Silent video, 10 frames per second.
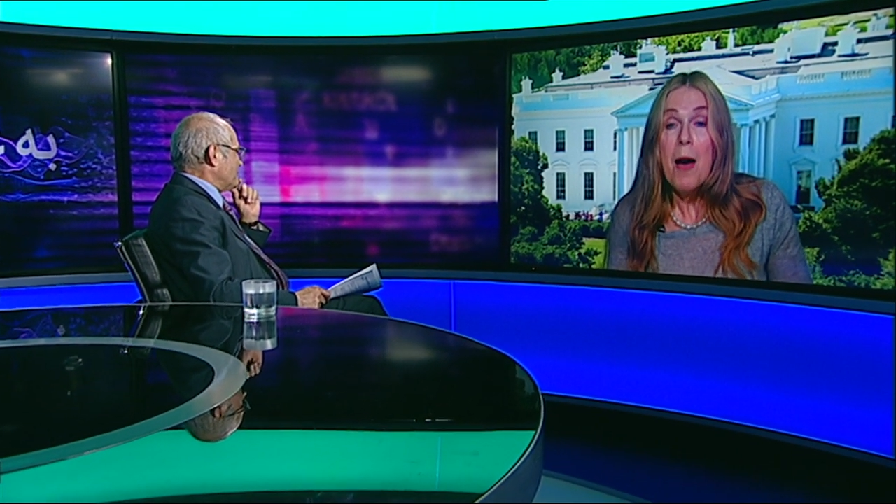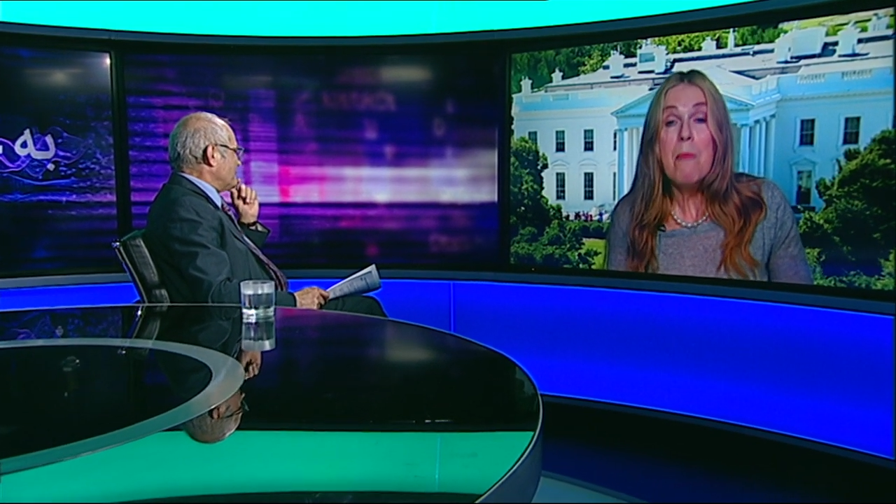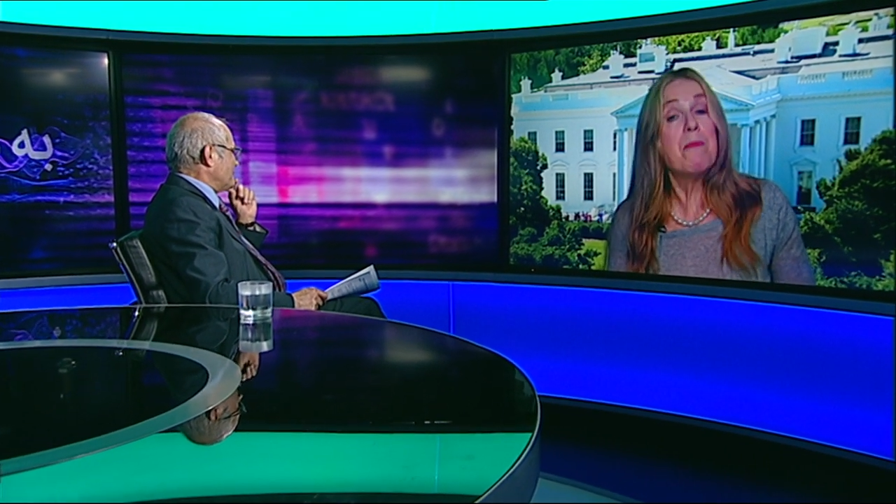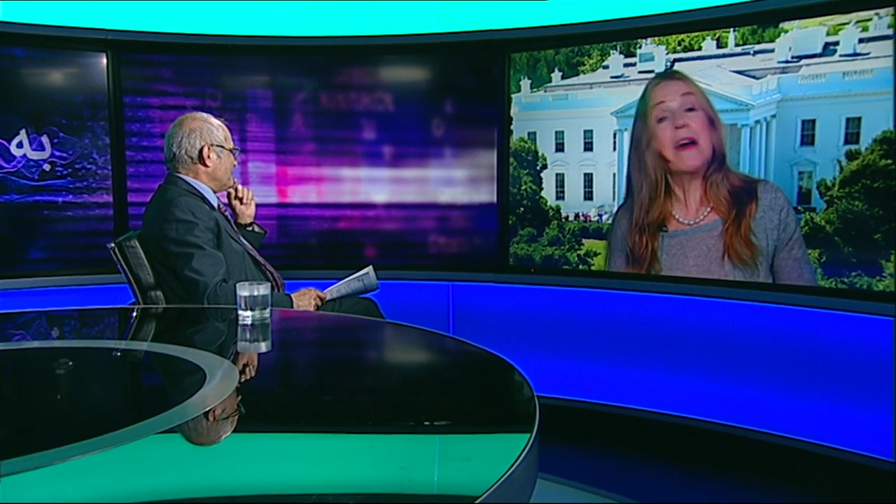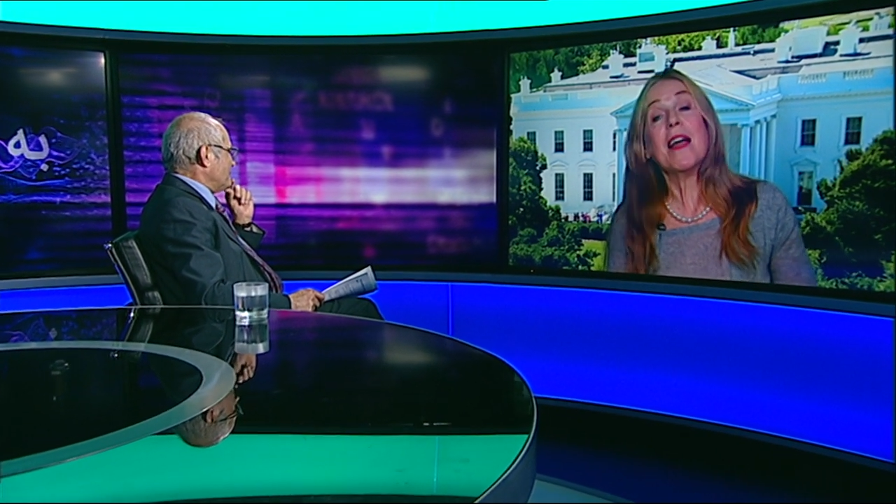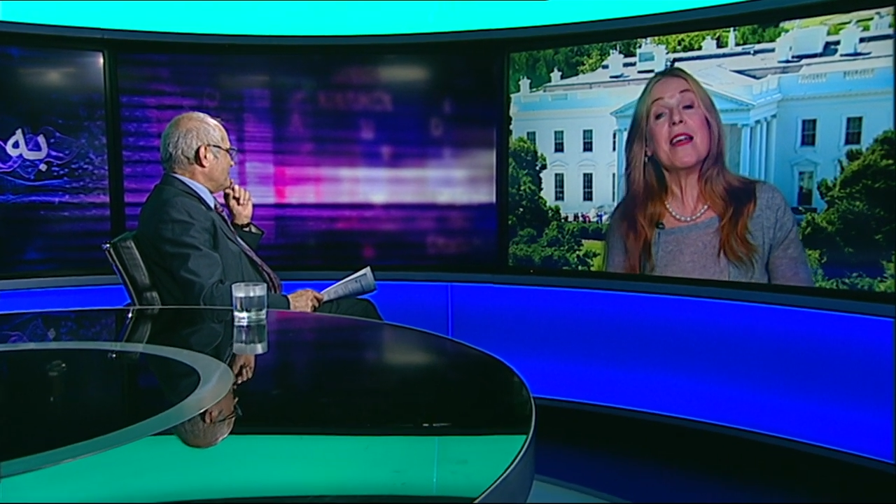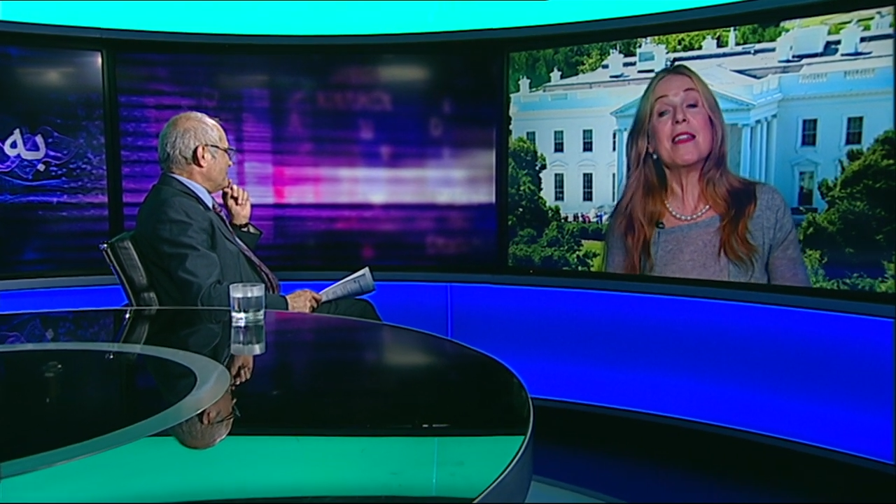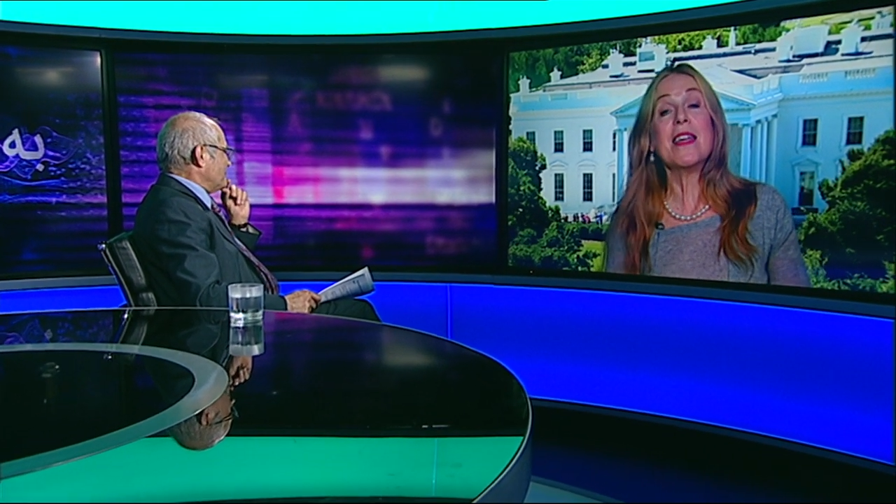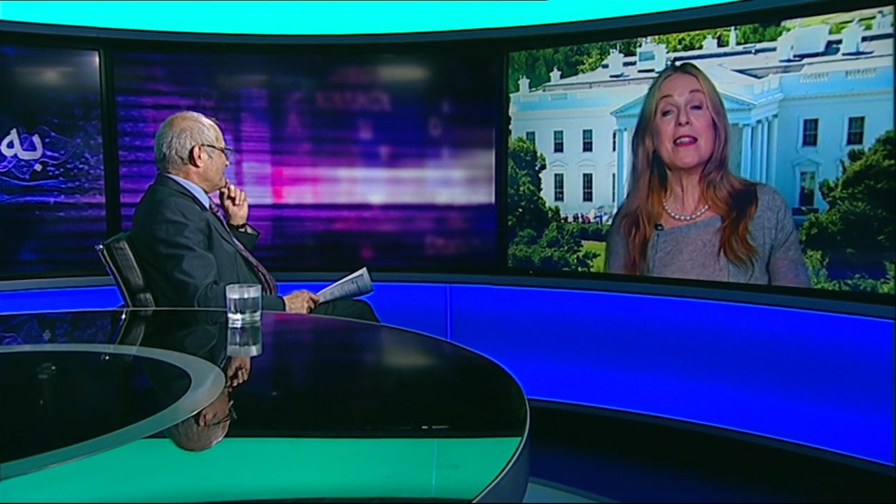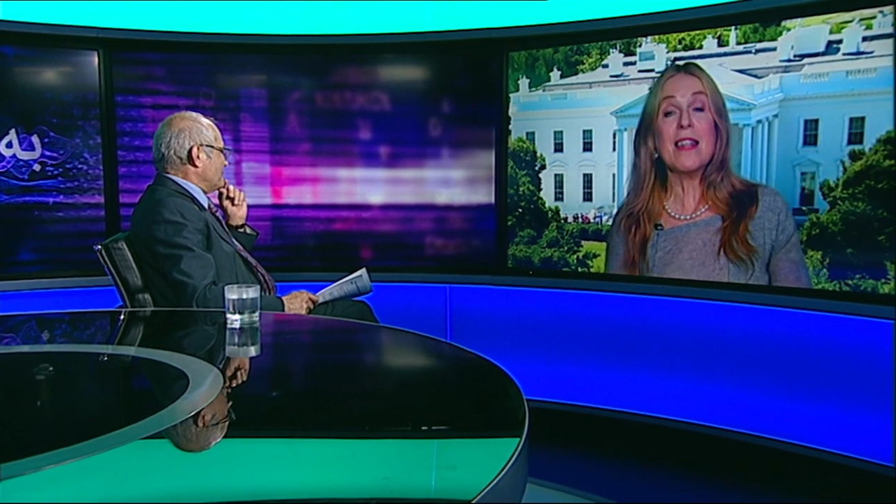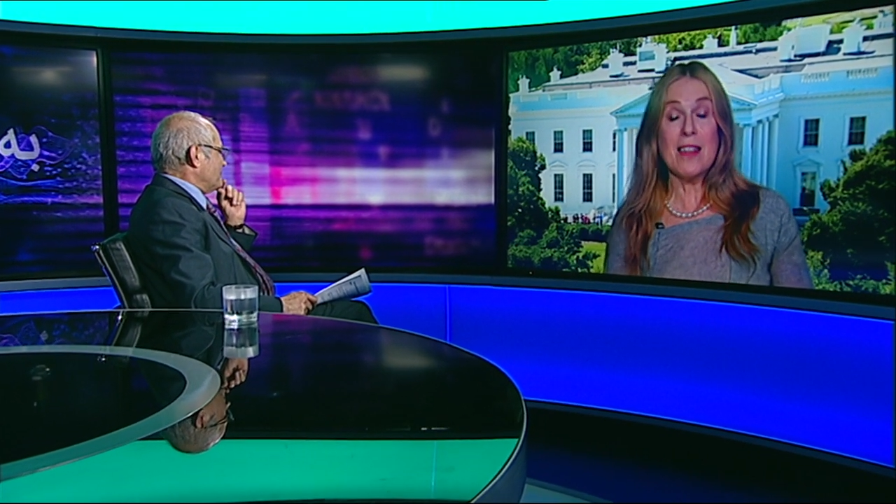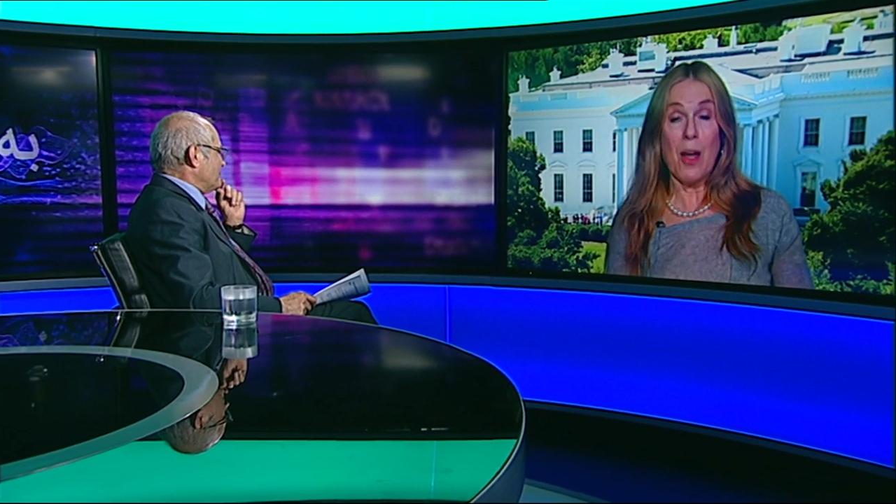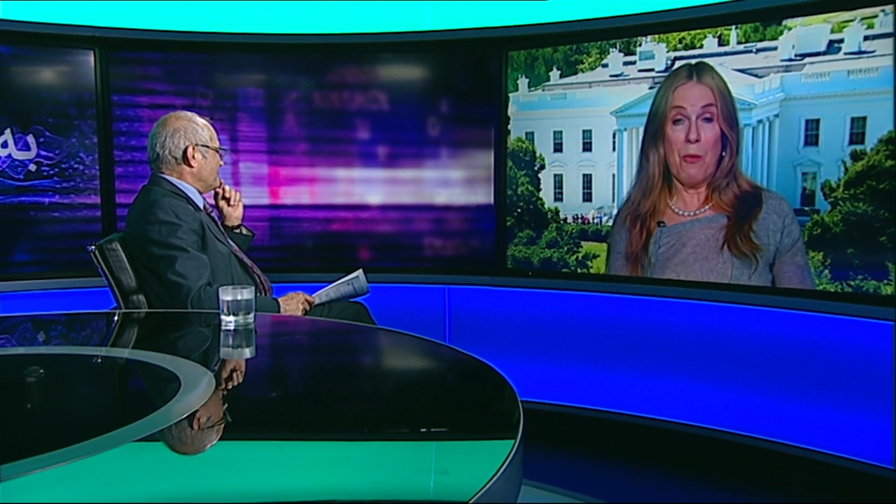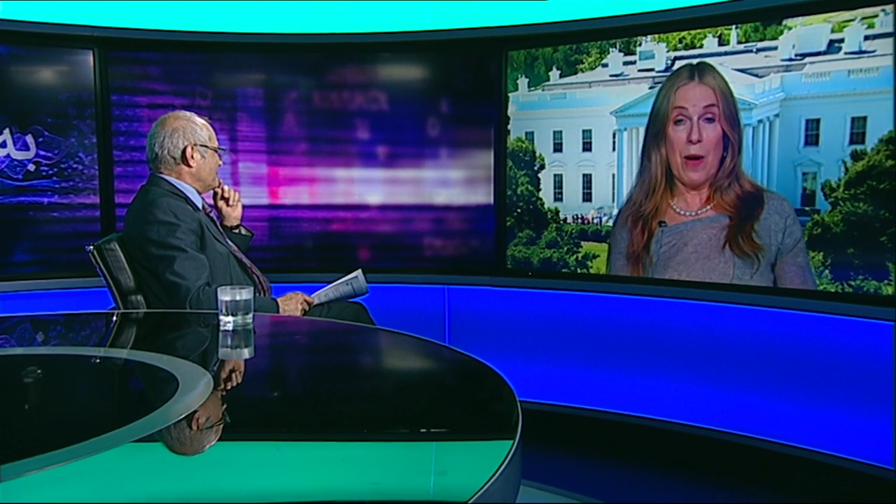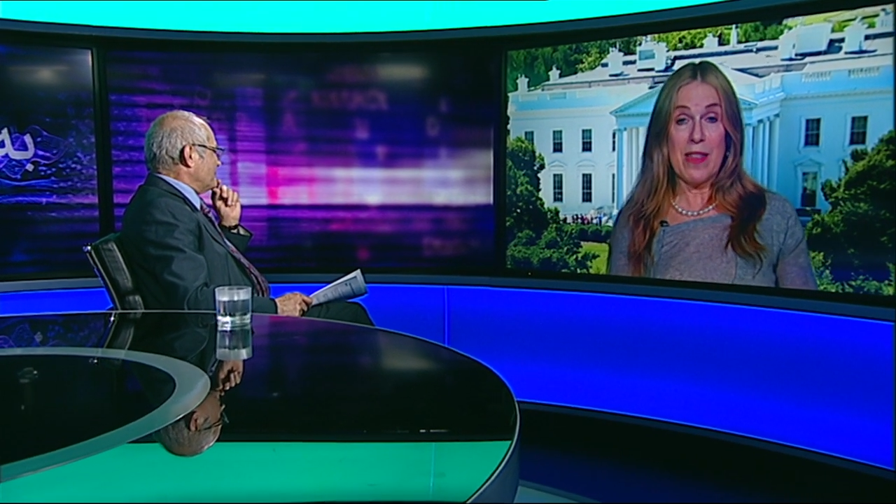But I think that the
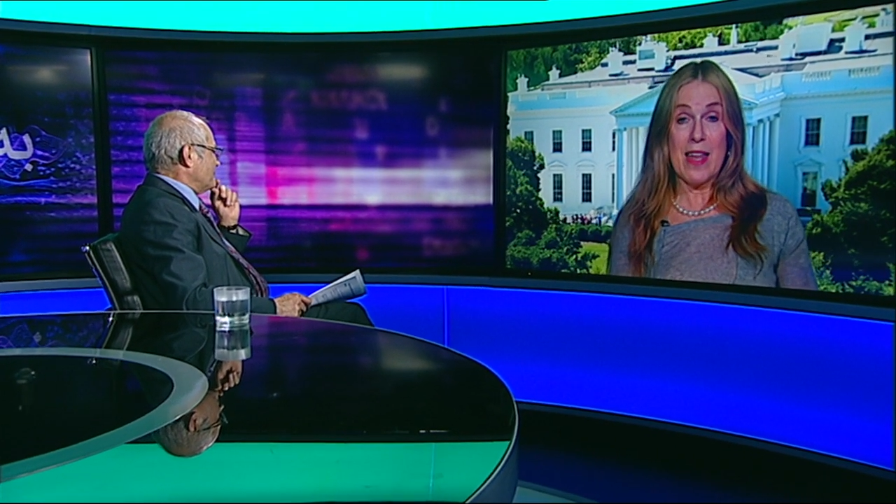one thing,